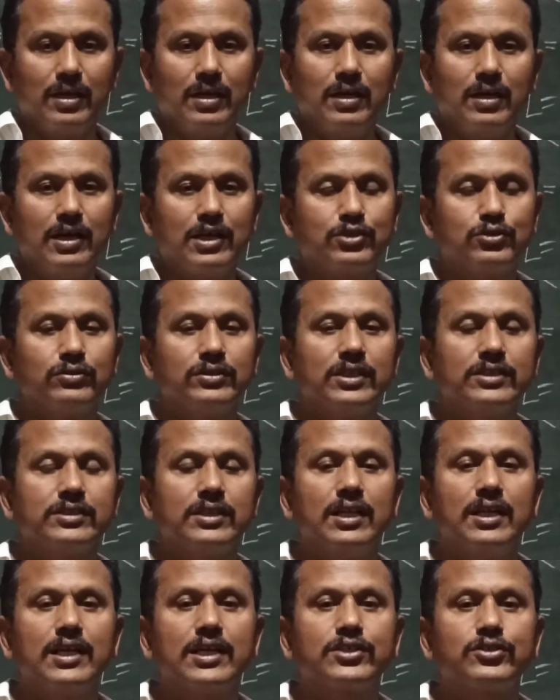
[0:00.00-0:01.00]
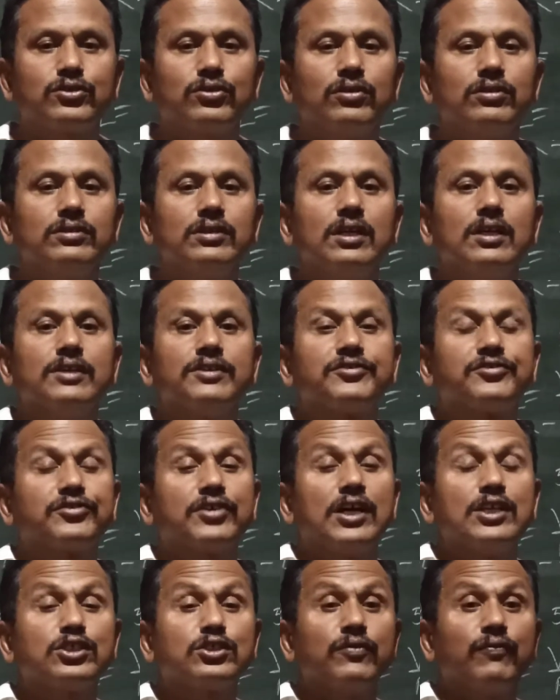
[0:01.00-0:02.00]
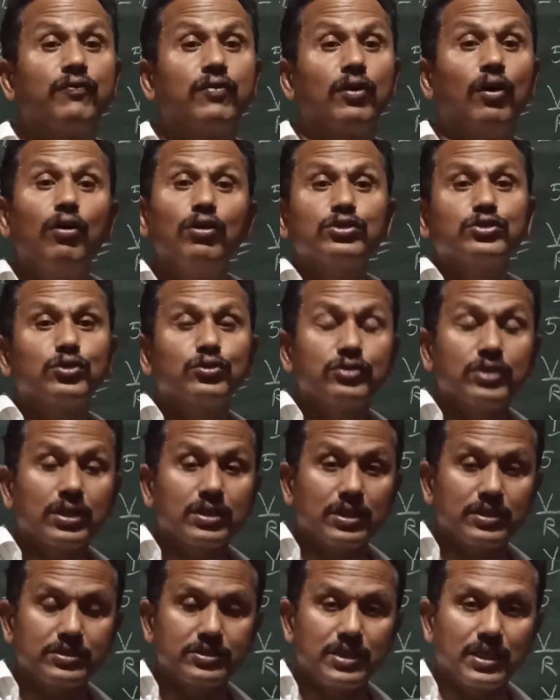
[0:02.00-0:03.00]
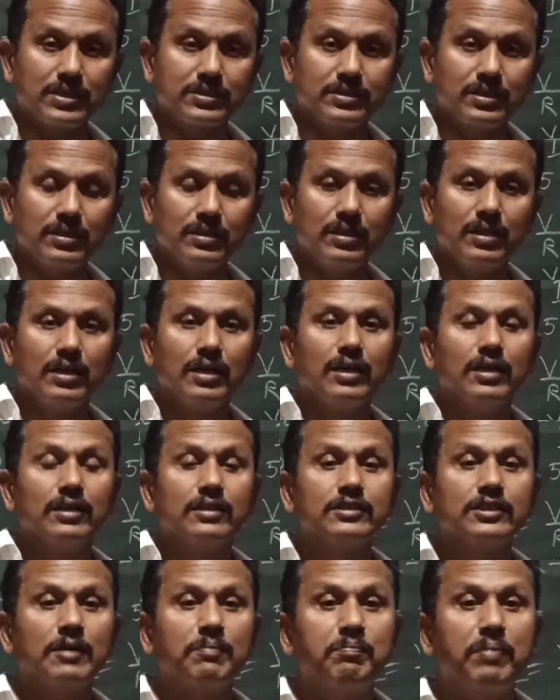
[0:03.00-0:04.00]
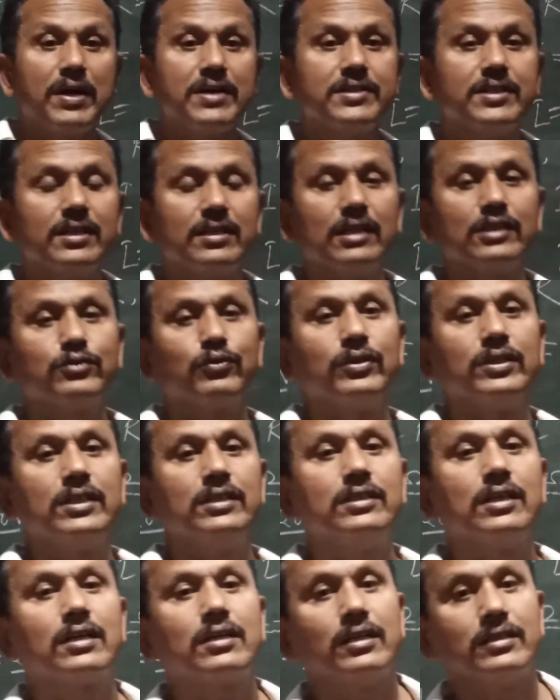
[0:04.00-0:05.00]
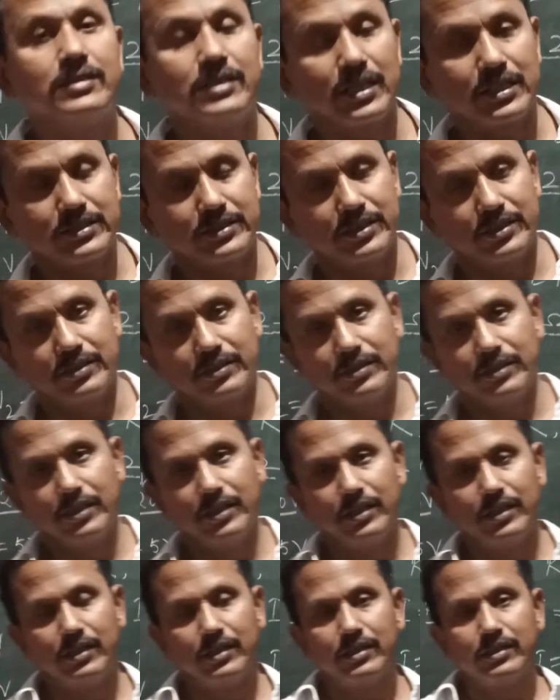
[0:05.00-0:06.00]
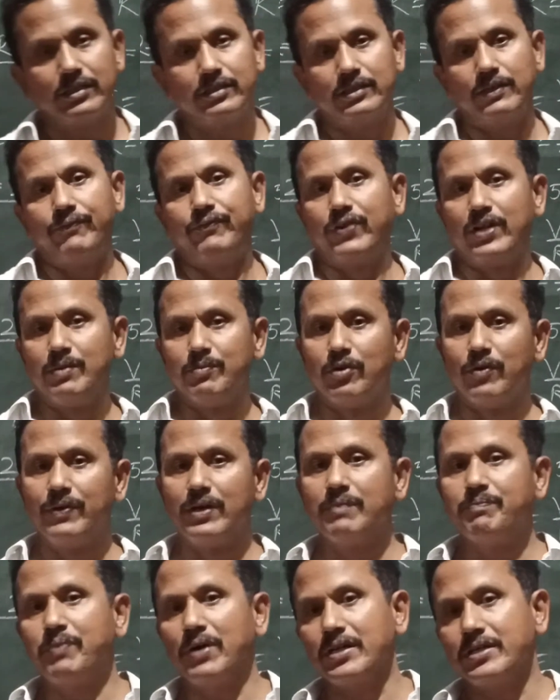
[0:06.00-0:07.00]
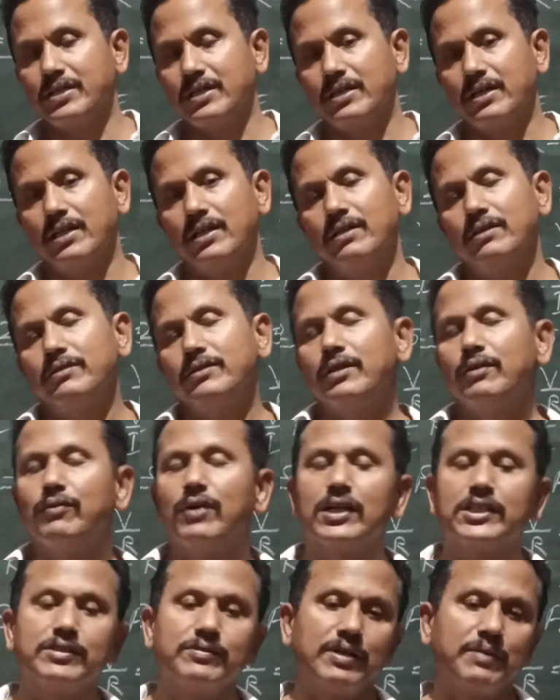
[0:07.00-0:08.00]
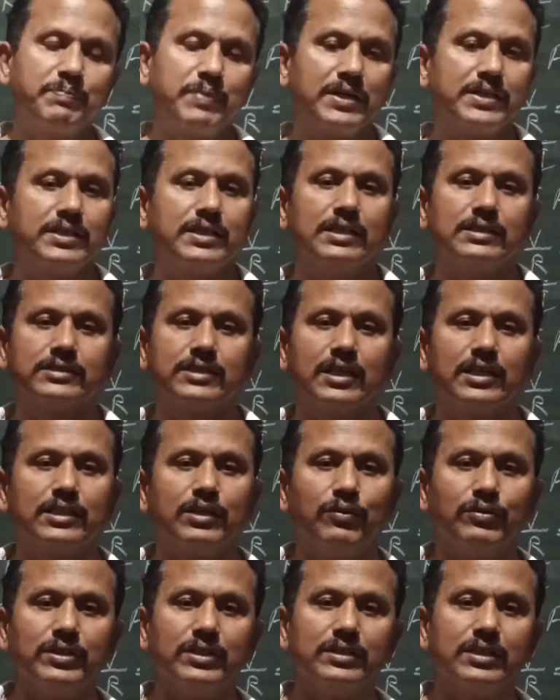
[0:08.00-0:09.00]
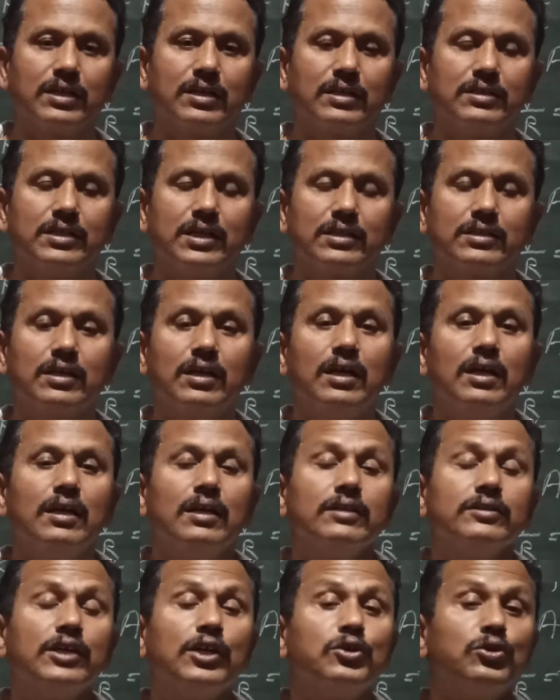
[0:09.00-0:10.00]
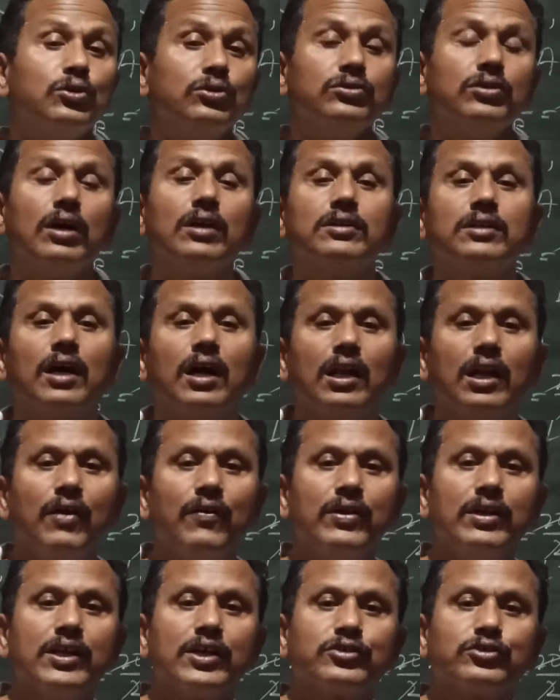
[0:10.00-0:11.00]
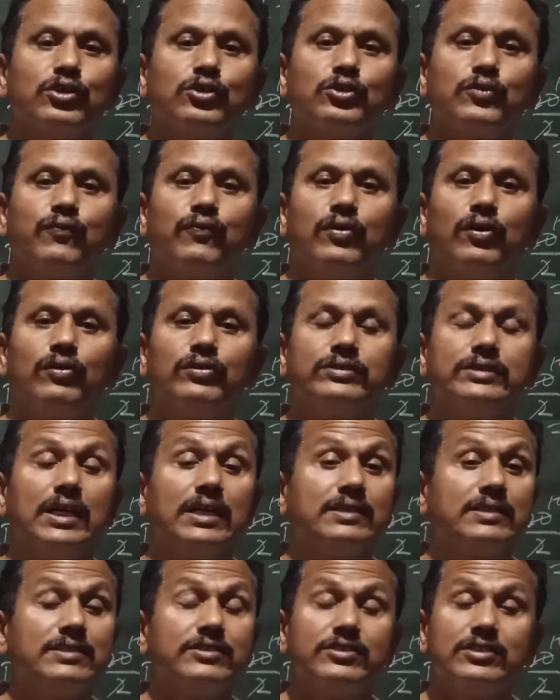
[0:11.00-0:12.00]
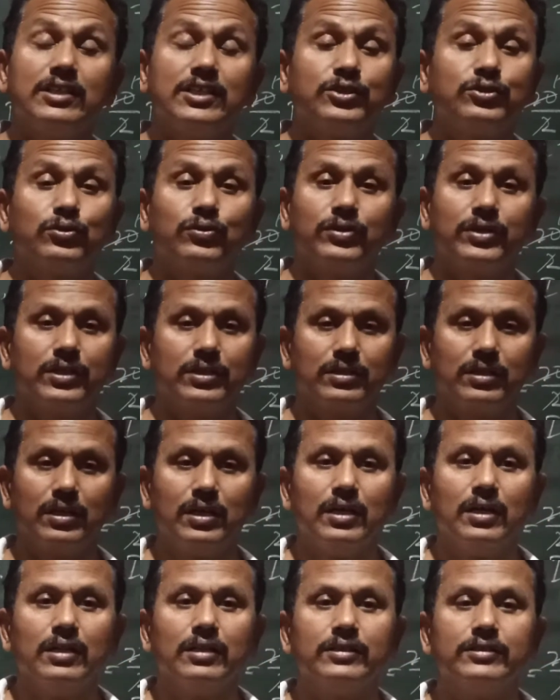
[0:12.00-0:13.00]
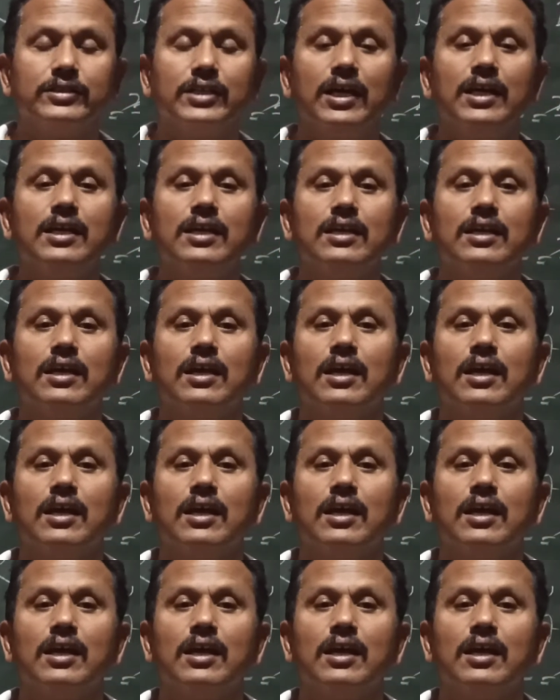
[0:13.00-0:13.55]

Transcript: As soon as electron tries to flow through the conductor, the particles within the conductor, the free moving particle, the whatever particles are there within the conductor, they do not allow electron to flow that easily through it. They